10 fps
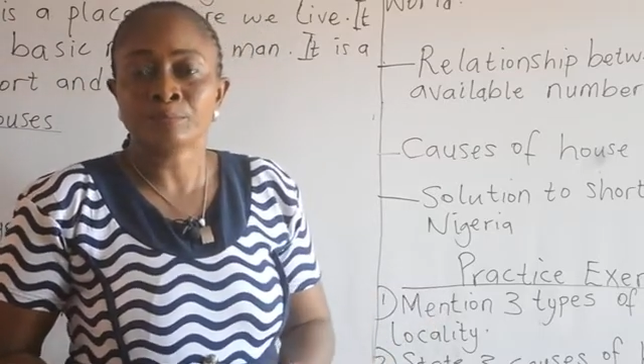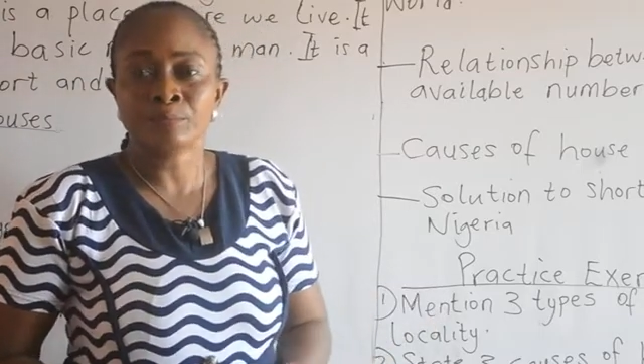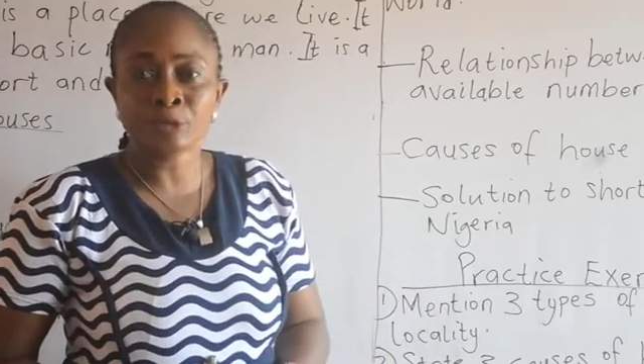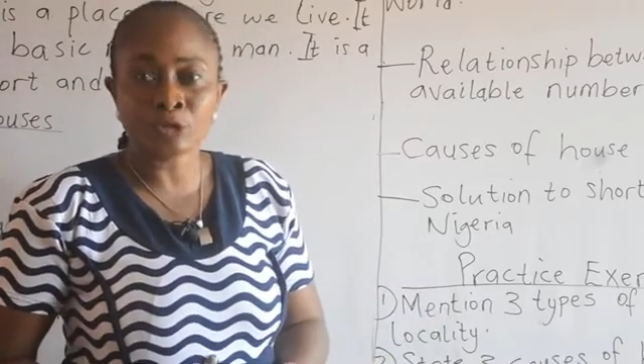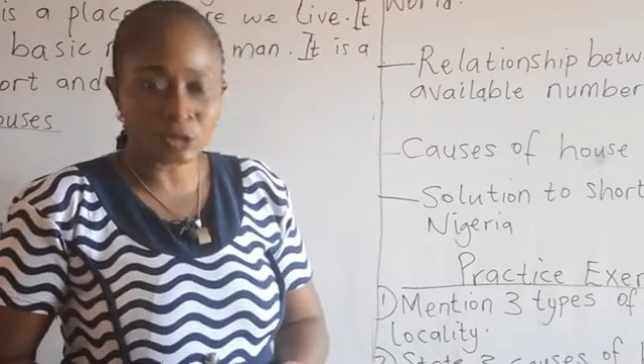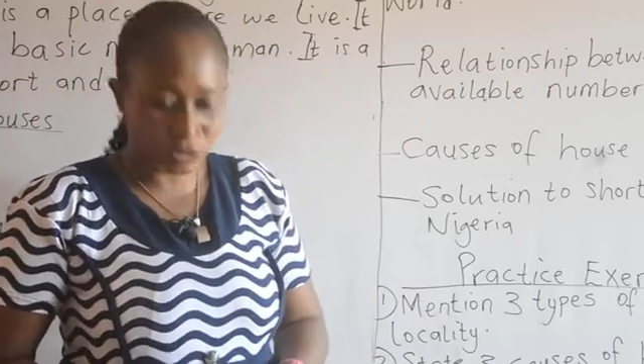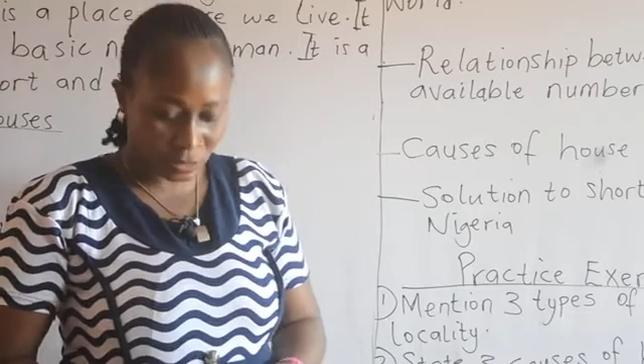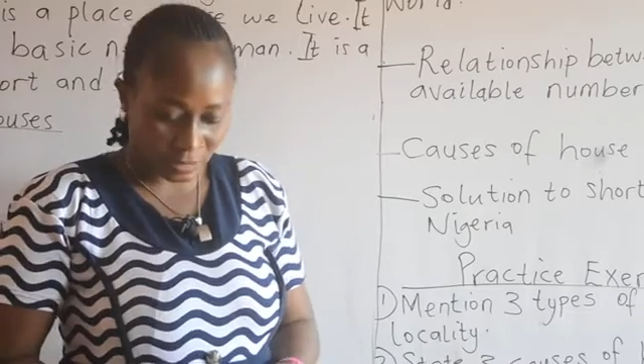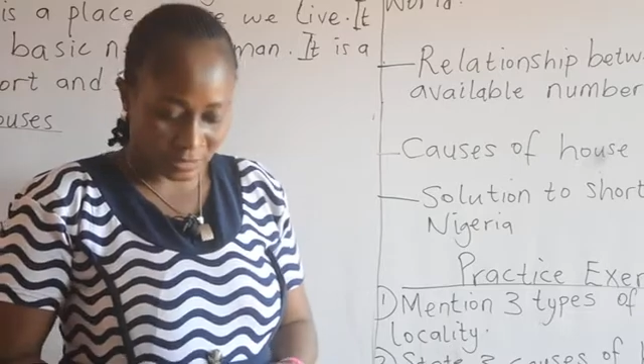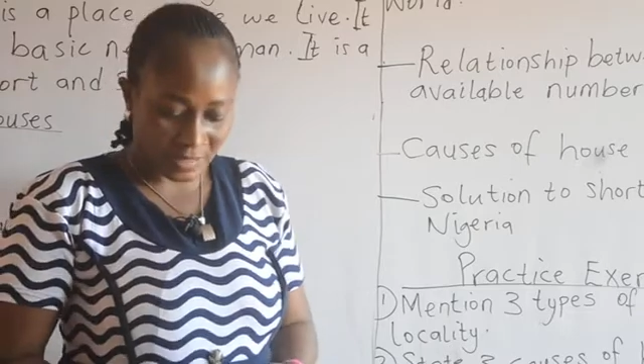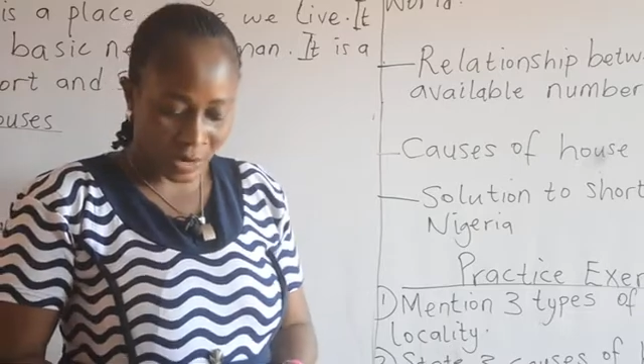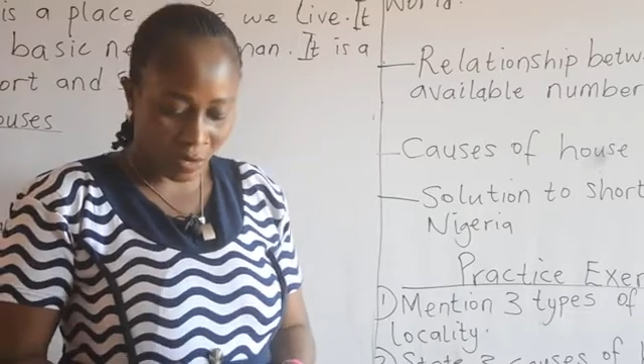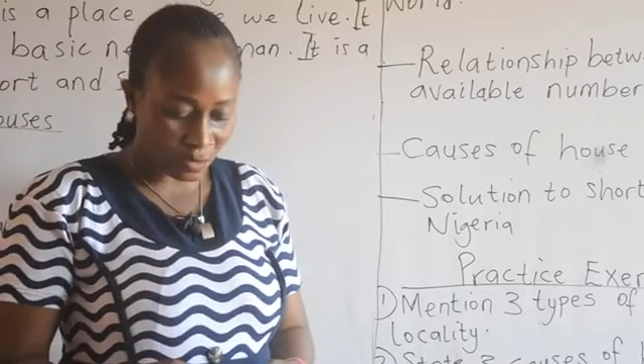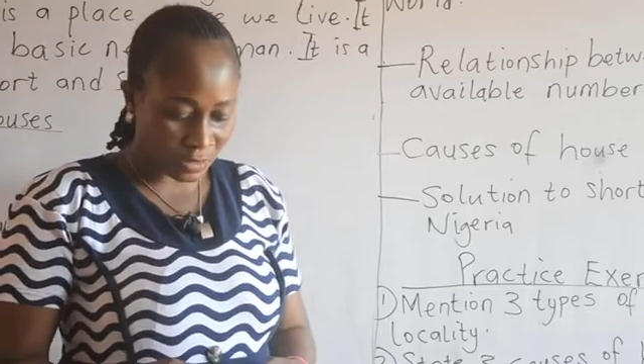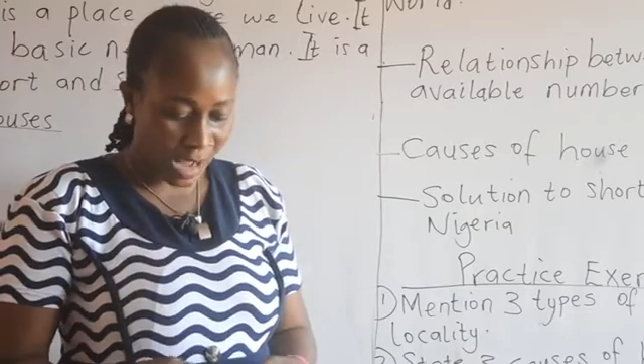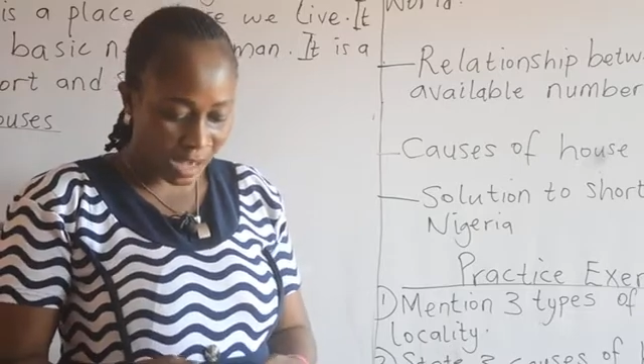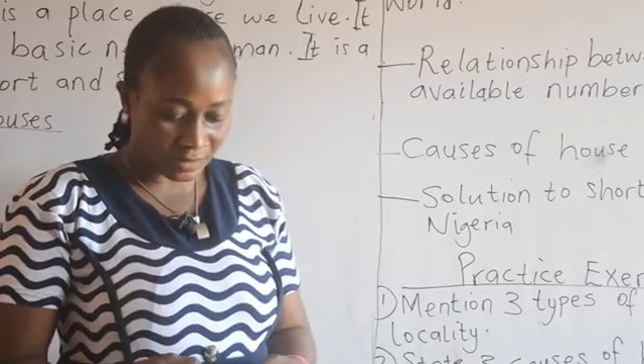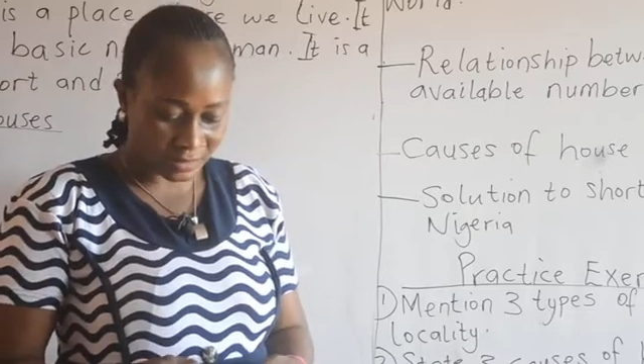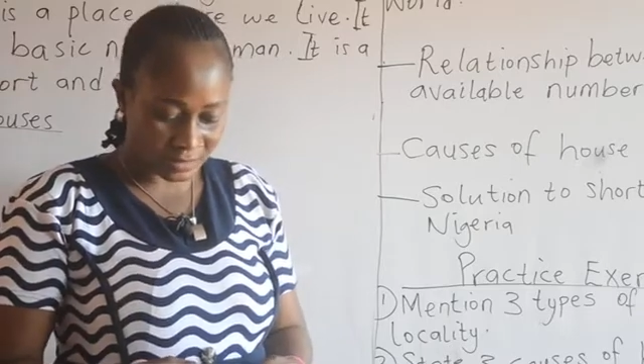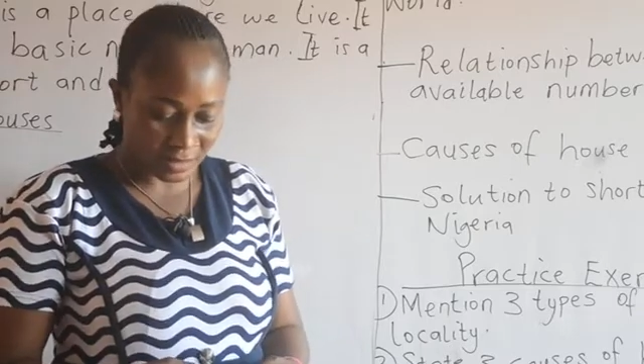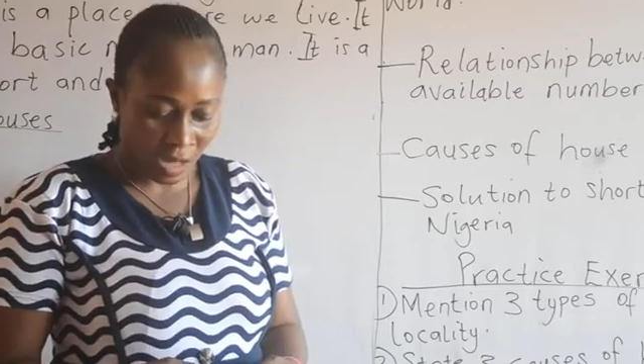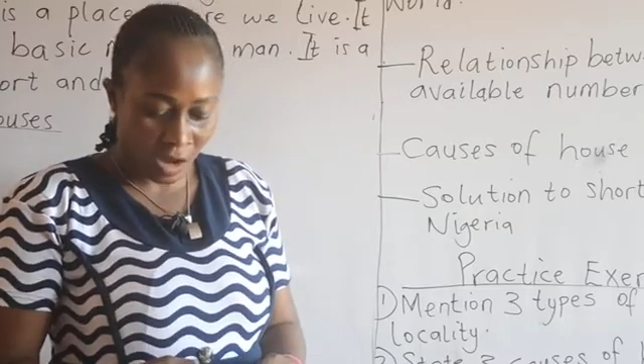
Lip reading: build their own houses.